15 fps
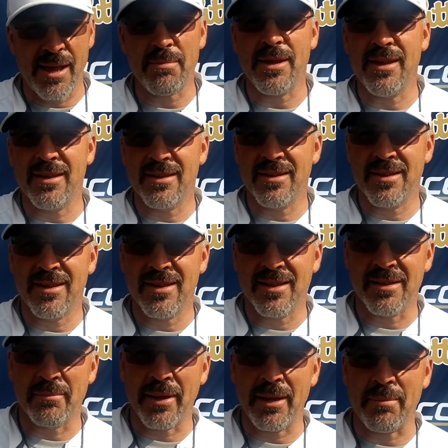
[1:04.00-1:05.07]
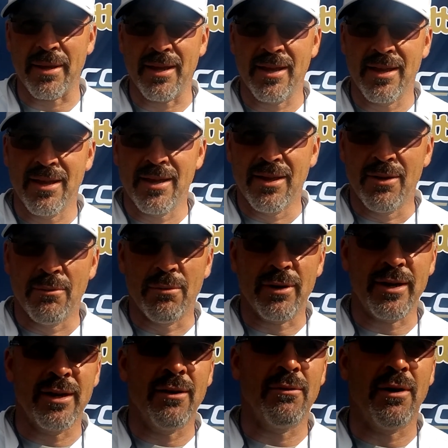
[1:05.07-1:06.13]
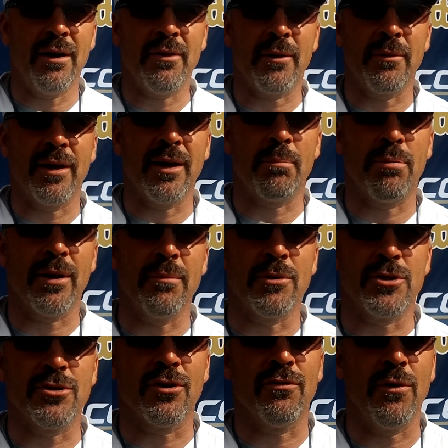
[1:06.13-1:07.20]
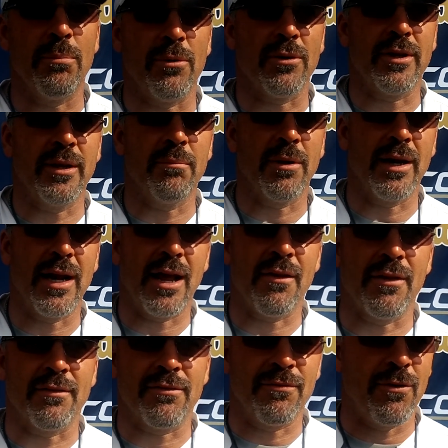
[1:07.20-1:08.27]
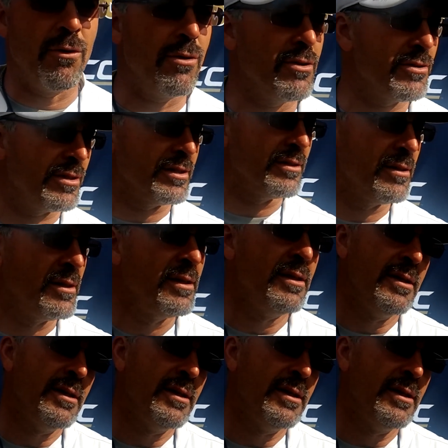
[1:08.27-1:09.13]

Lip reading: Maybe, maybe. I think we got a pretty mature football team right now that's focused, and